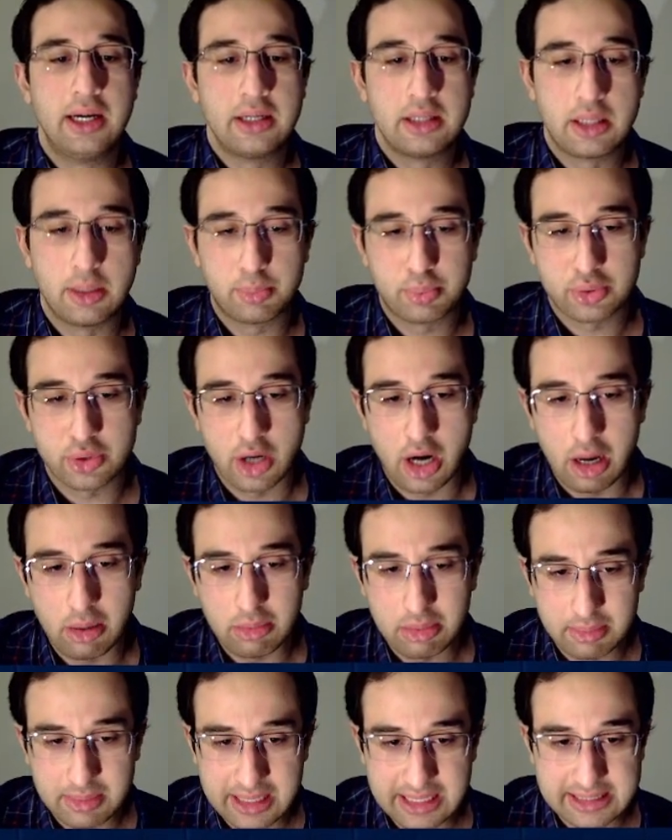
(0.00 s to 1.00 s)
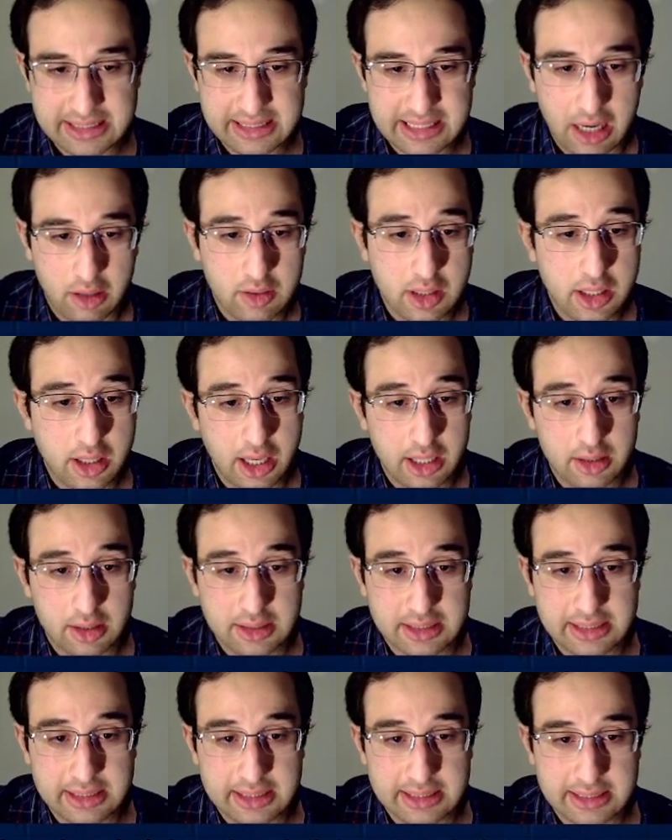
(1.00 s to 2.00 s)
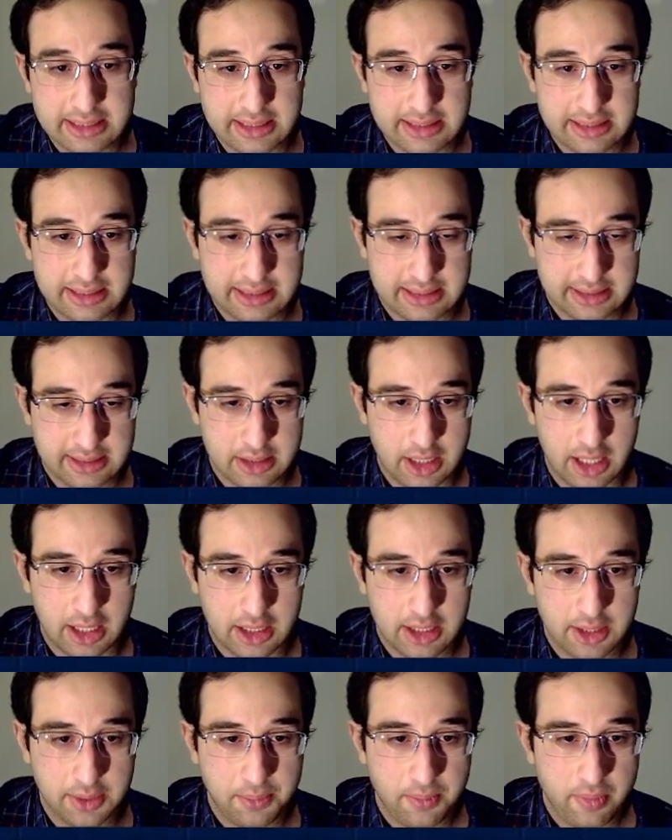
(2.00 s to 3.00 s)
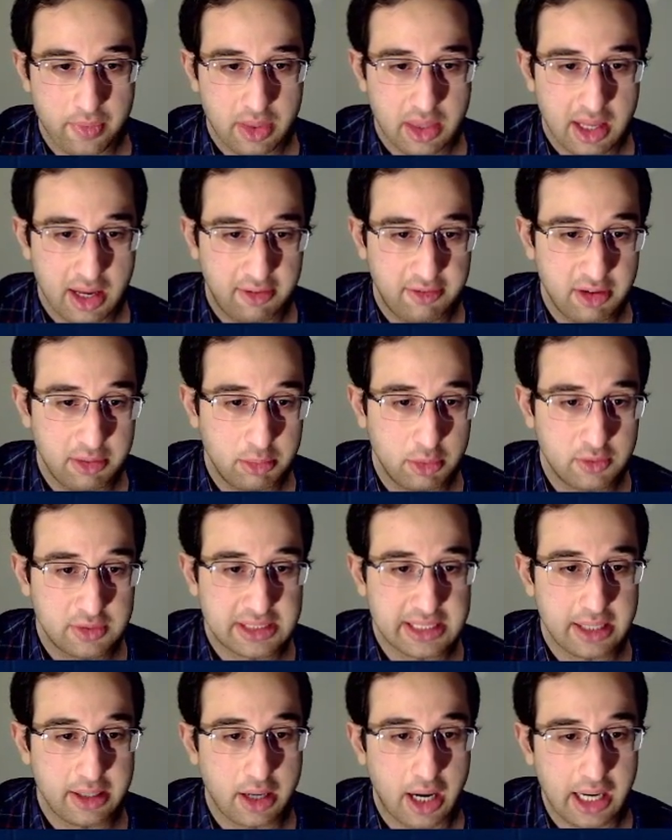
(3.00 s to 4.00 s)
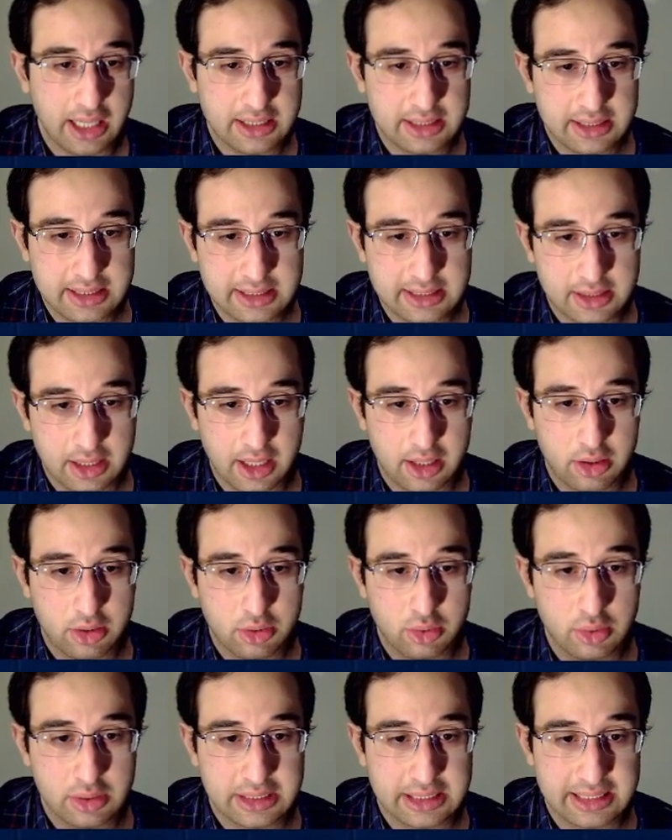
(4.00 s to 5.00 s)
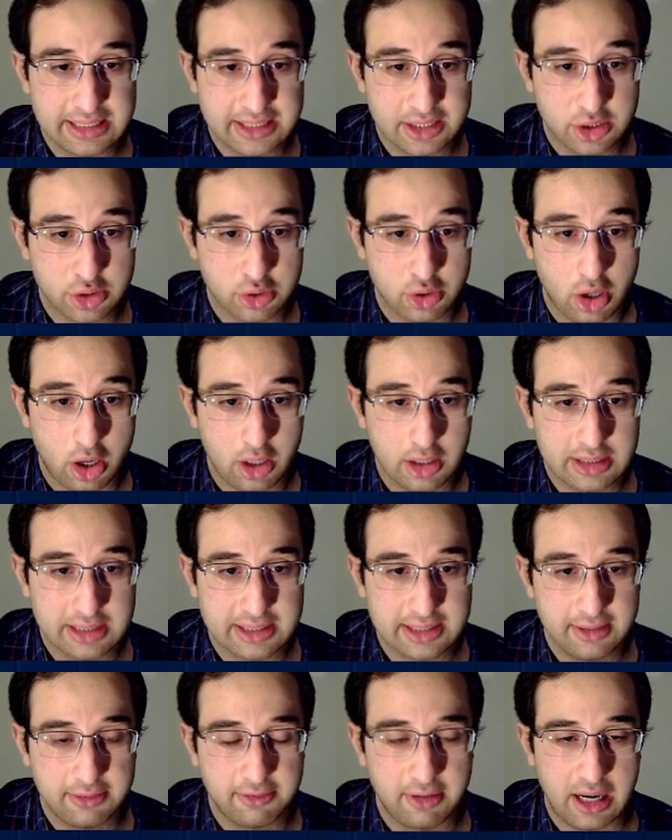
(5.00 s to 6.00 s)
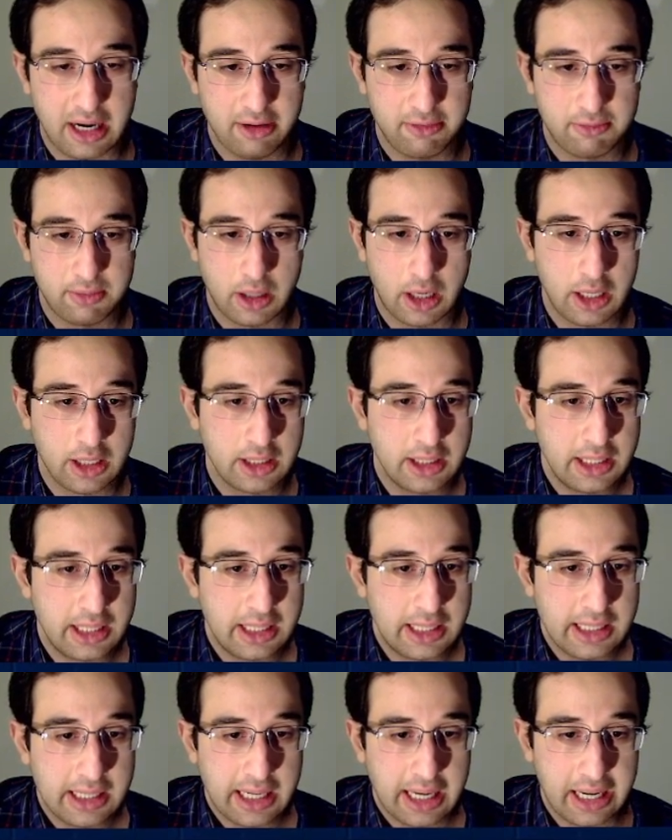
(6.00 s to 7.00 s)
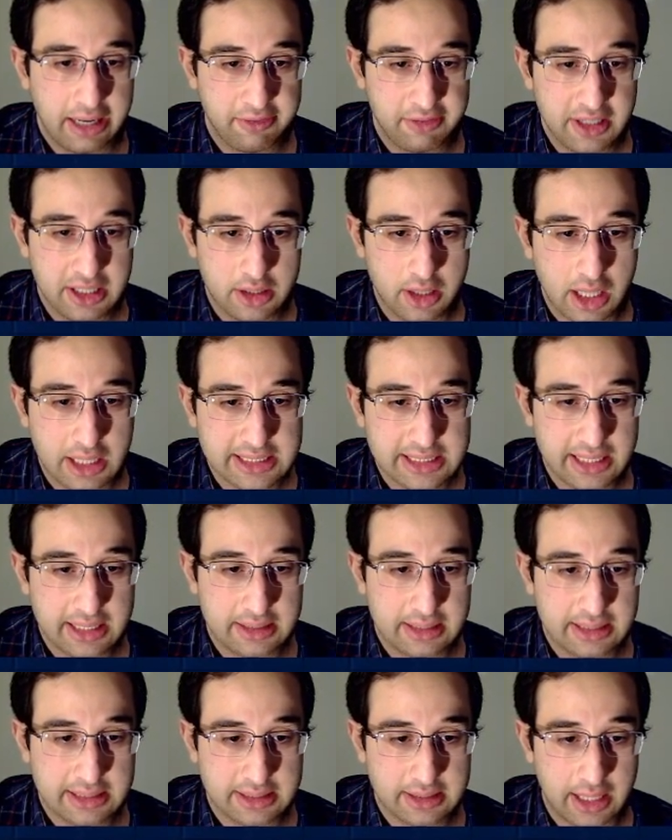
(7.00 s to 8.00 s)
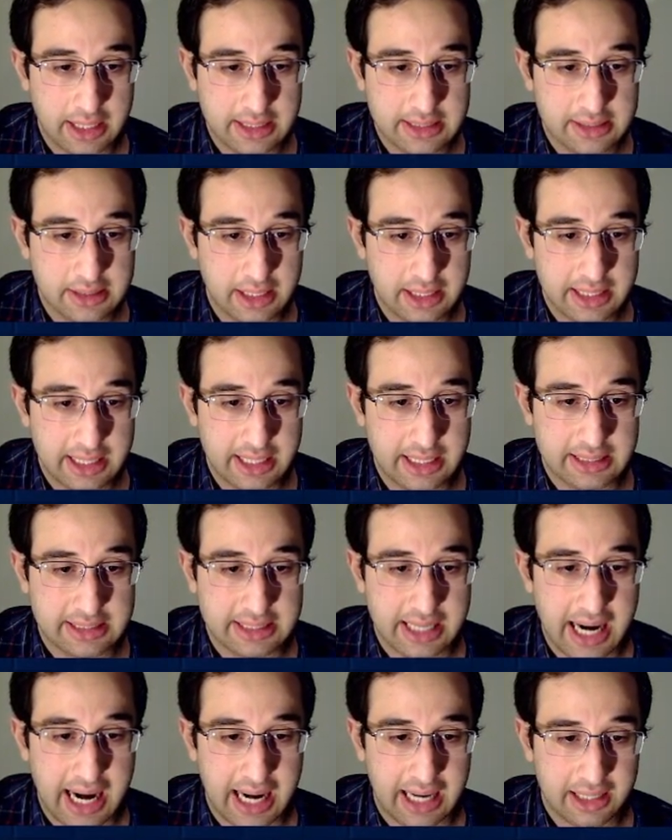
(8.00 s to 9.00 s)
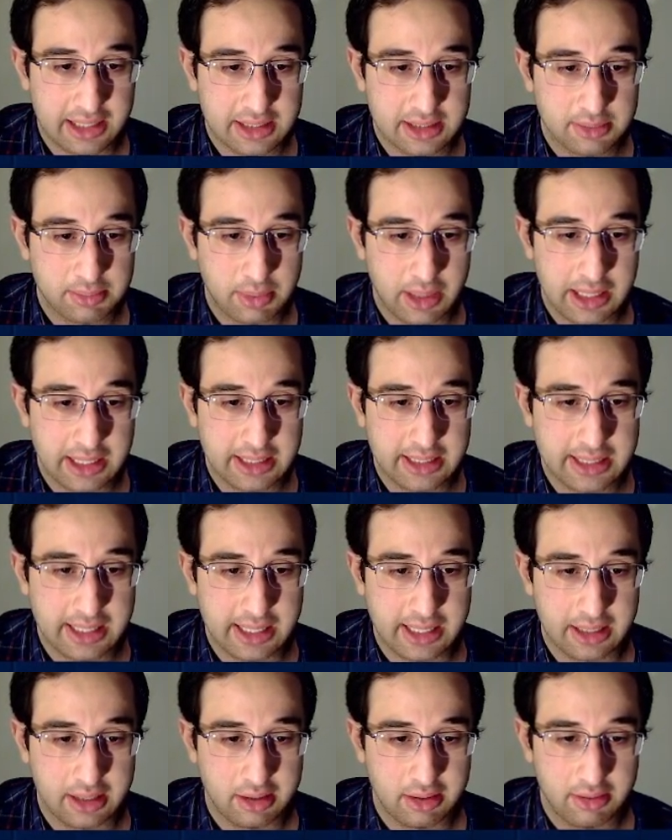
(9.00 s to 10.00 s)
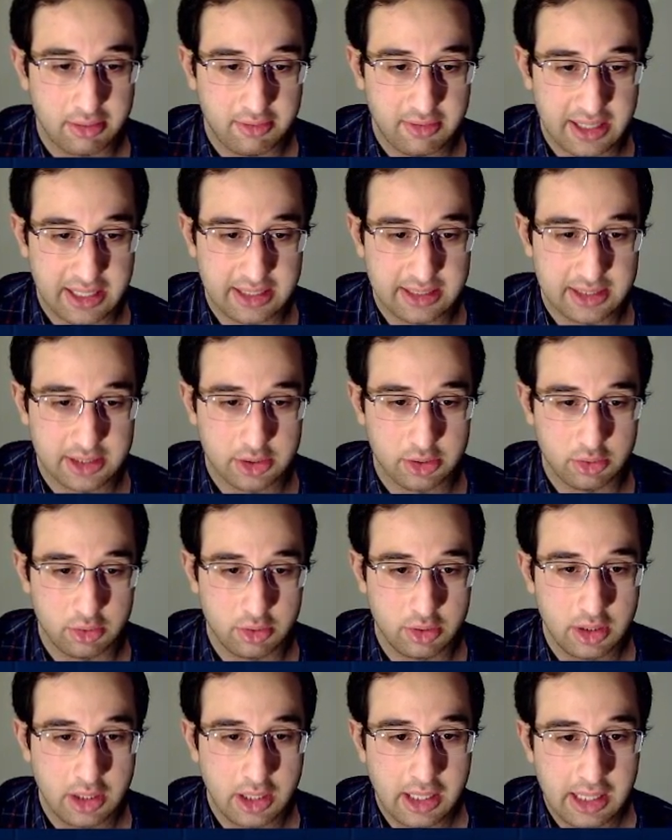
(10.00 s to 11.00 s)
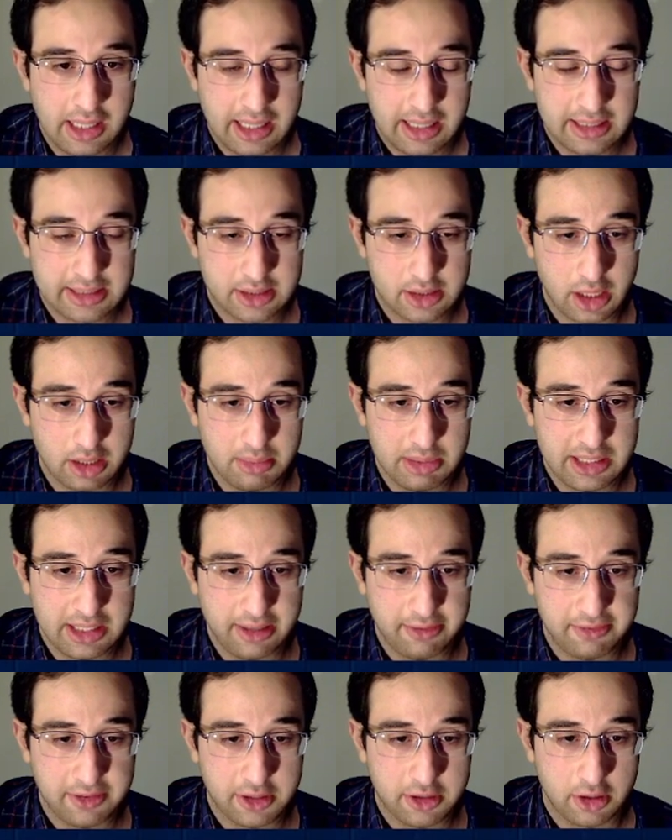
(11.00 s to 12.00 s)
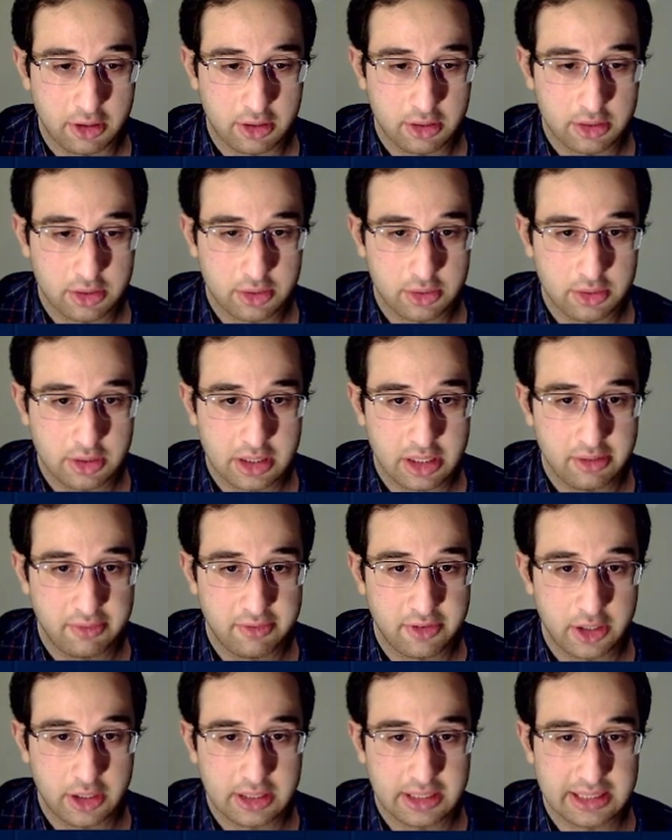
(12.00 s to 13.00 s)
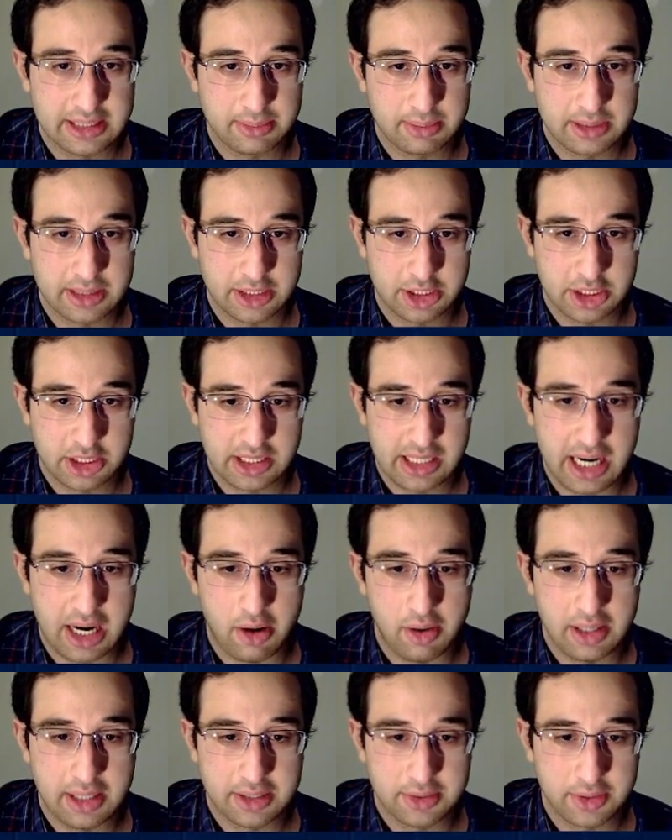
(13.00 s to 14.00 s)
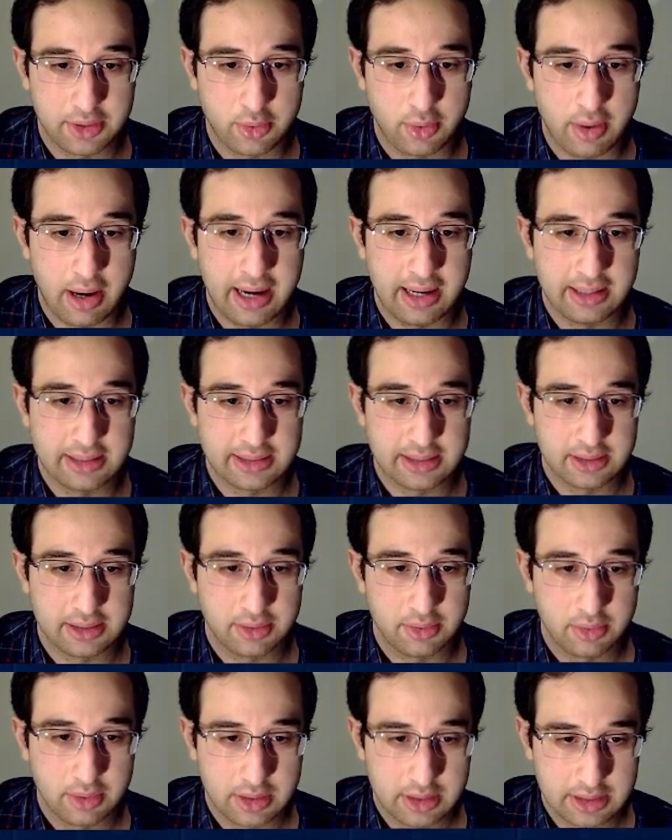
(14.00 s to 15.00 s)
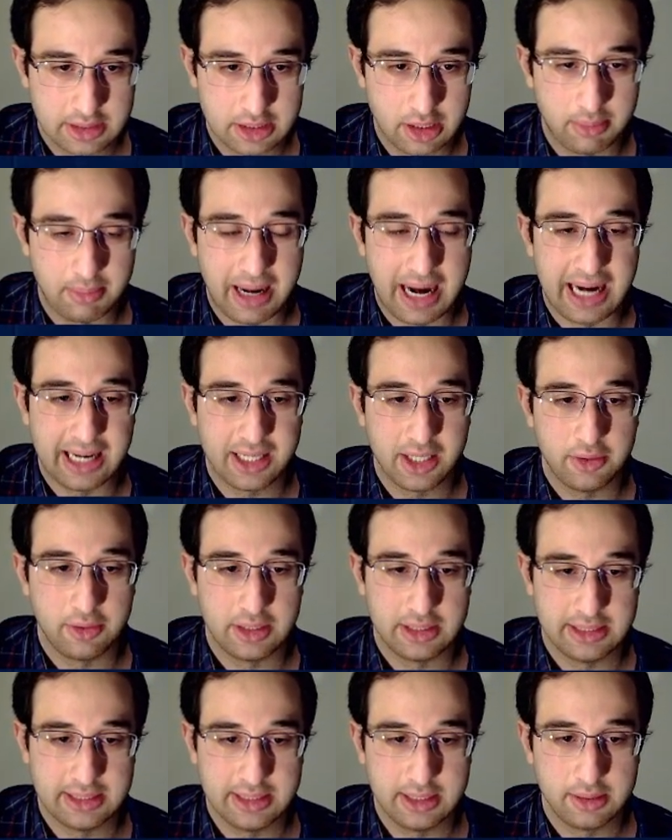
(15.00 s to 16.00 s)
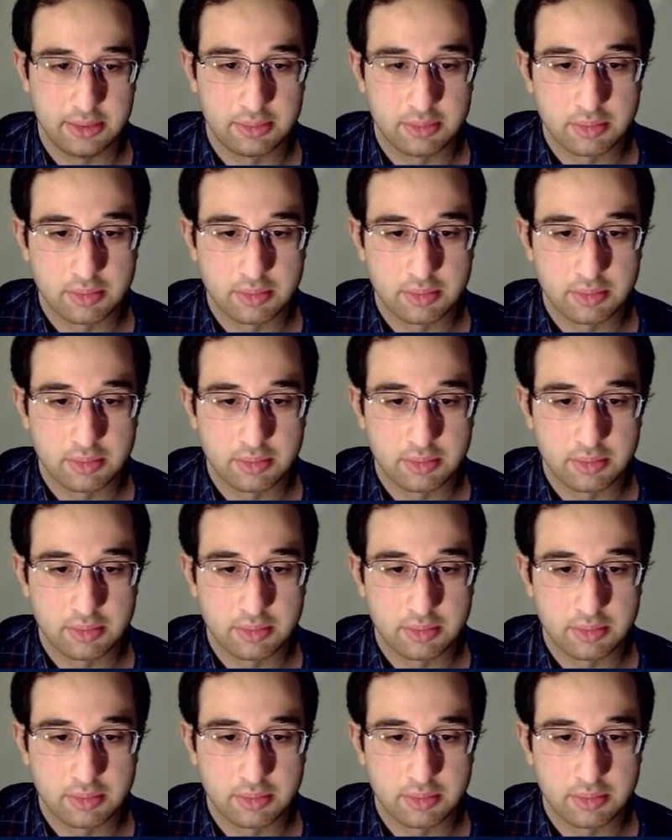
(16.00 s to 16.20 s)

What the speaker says: The problem is, now the knight on c6 is stuck. If he moves the knight, he's going to lose his strong c5 pawn. And if he doesn't, this knight is going to get attacked by the king very soon. It's going to be difficult to convert this position now, and it requires some accuracy.